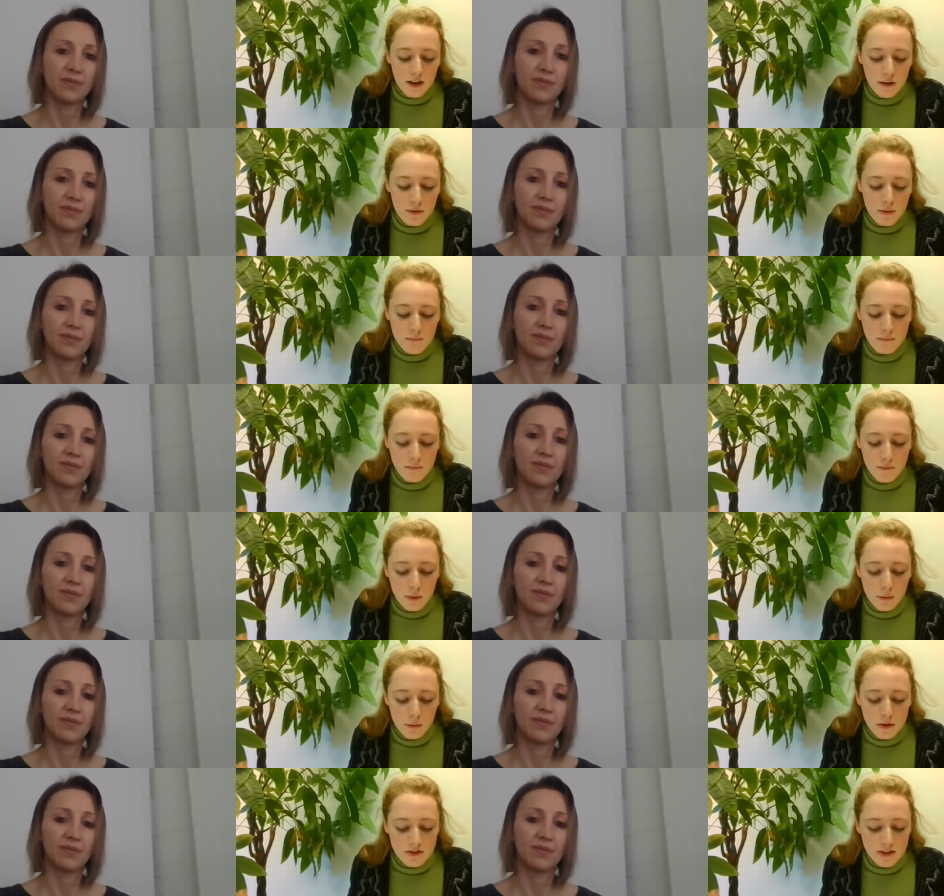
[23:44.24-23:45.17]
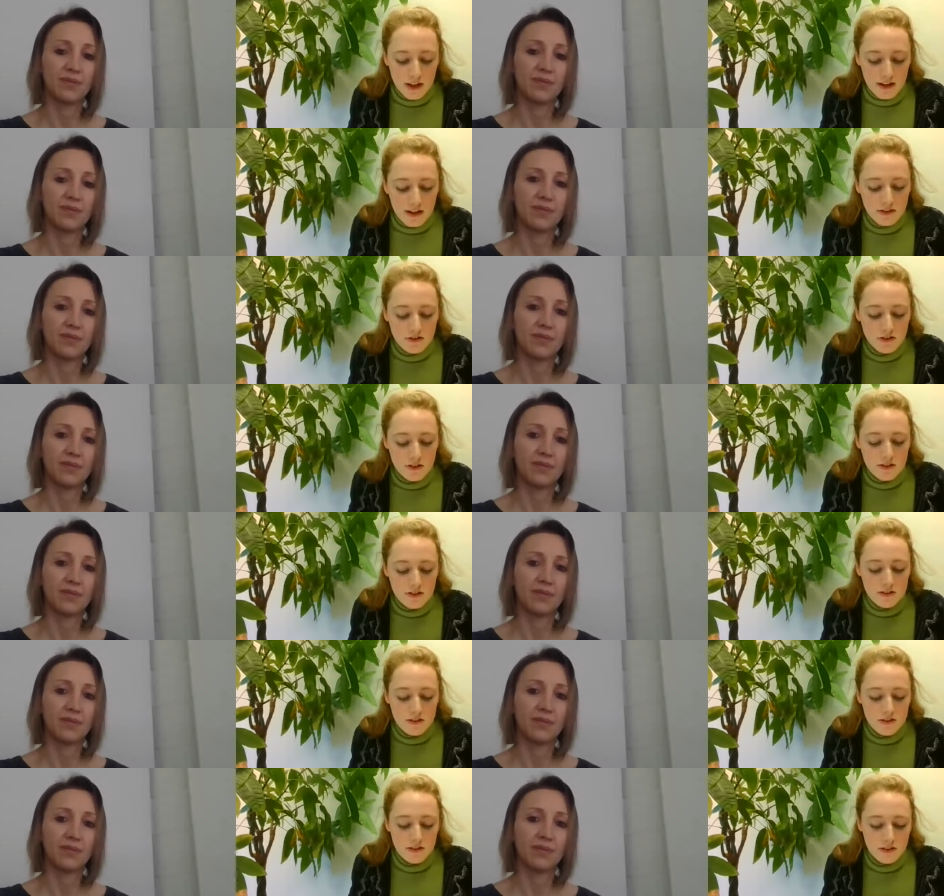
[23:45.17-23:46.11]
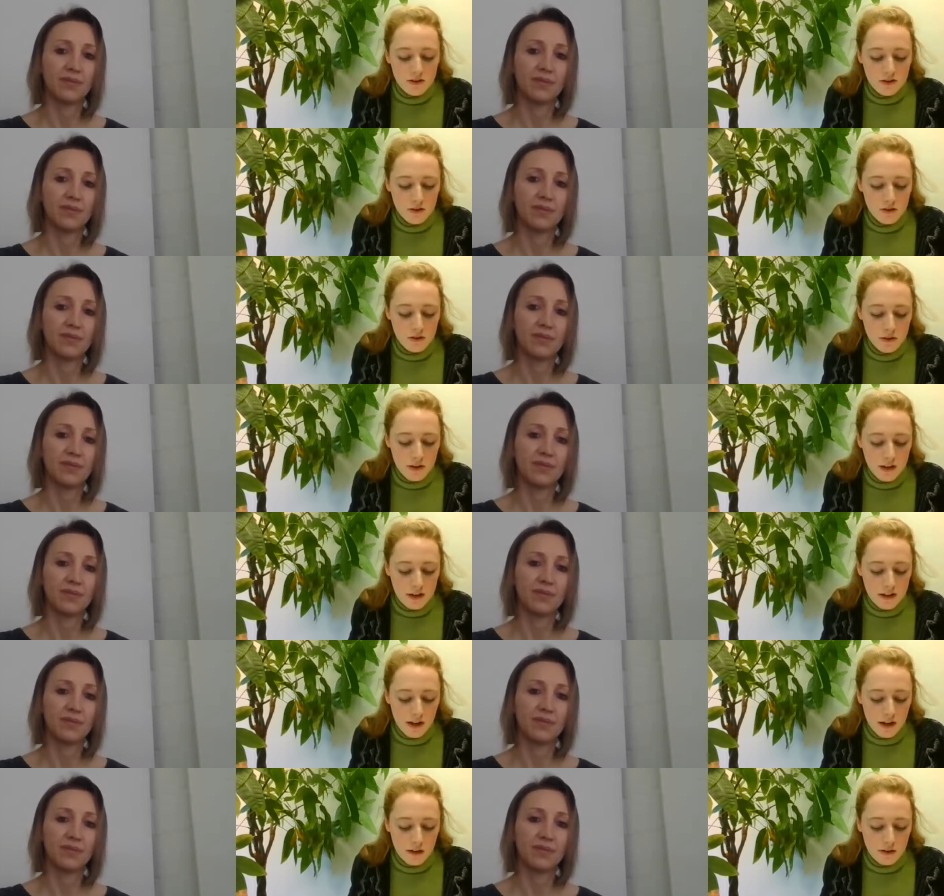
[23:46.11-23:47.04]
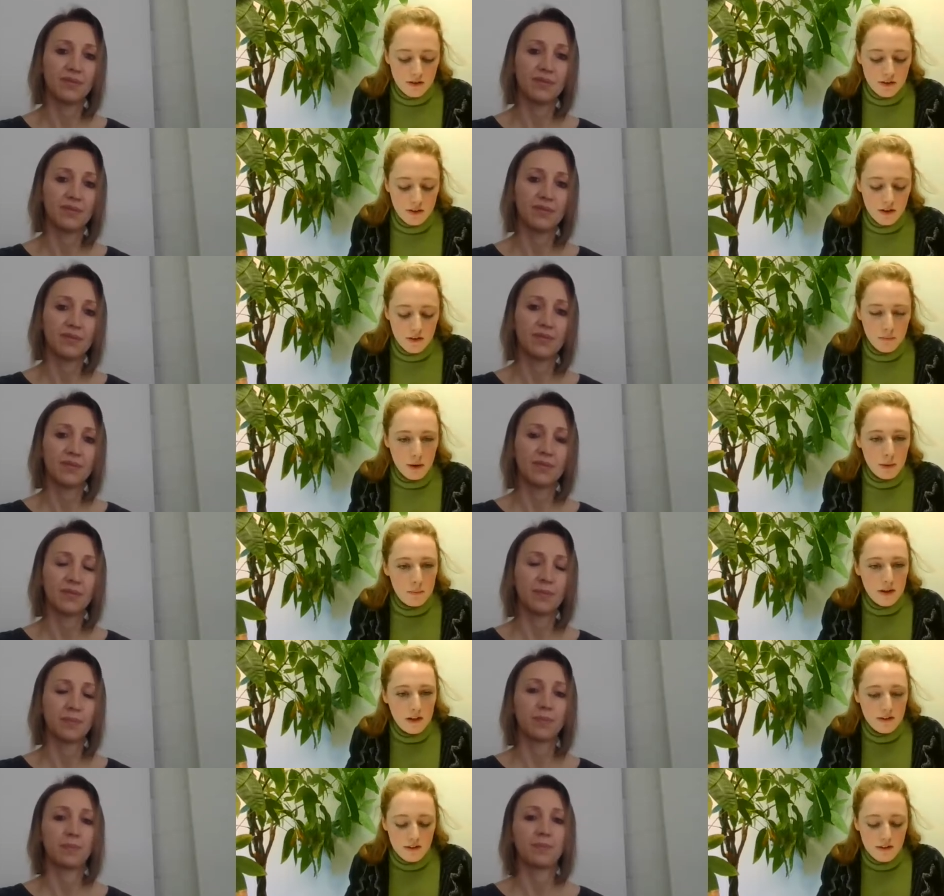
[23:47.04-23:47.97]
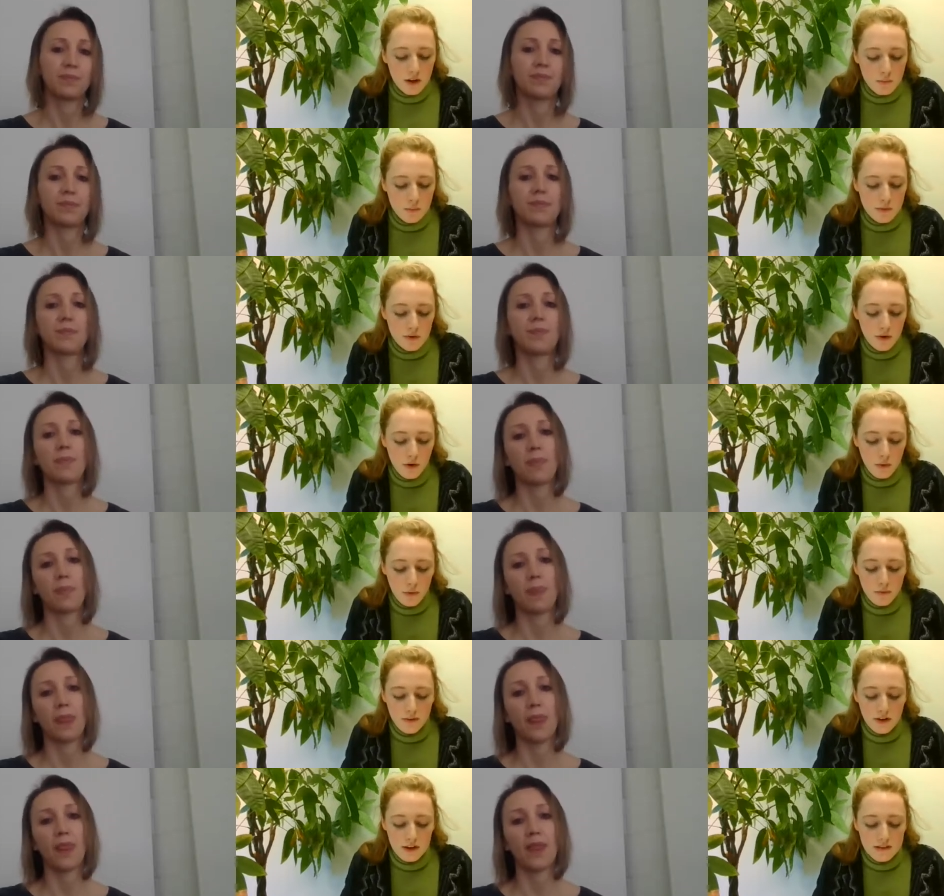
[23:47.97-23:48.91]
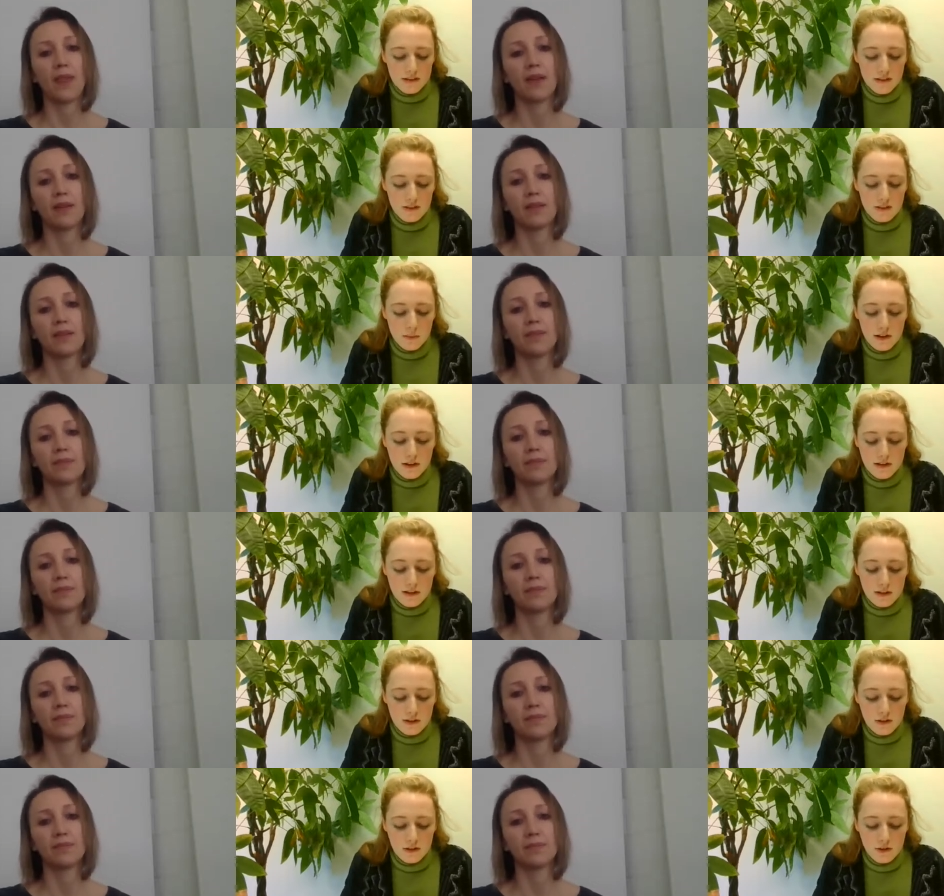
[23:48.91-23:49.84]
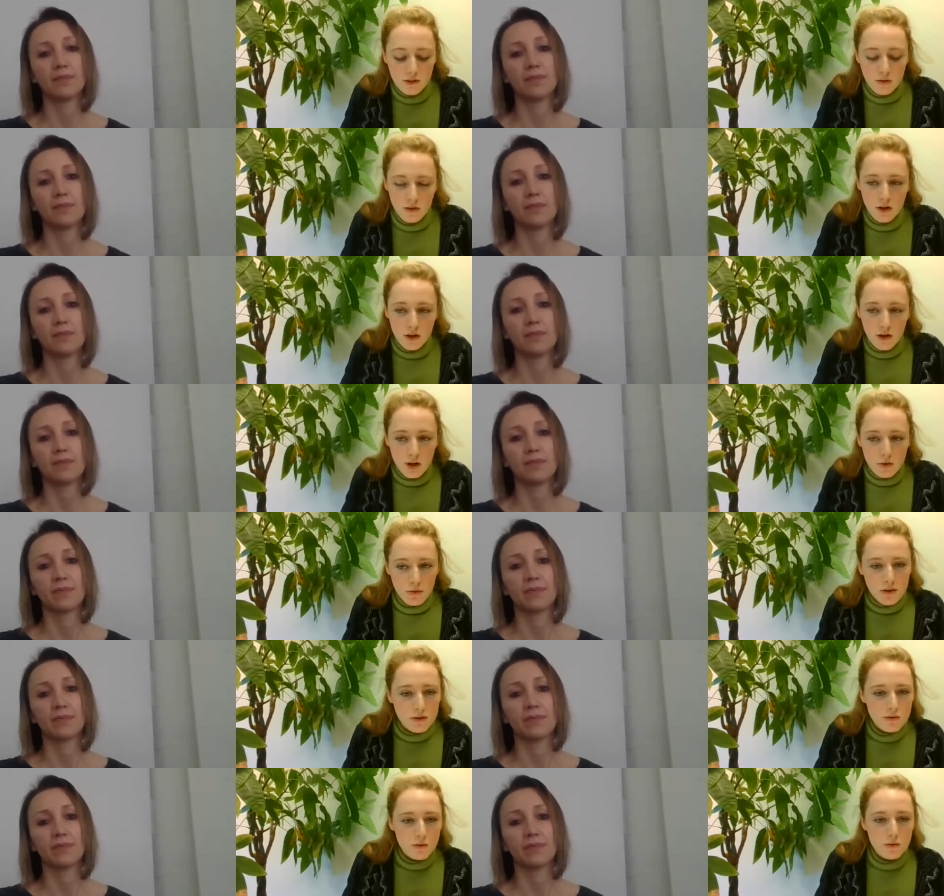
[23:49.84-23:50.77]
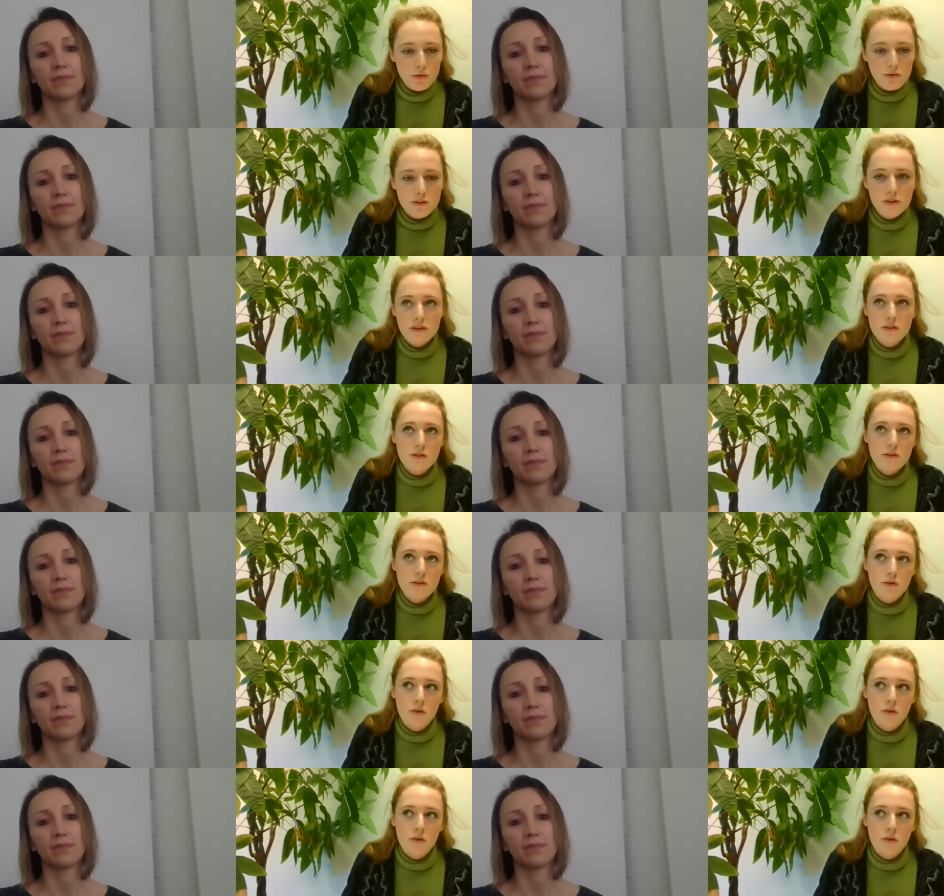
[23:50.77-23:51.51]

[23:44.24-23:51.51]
Speaker 1: what challenges did you encounter, maybe in terms of accessibility to resources,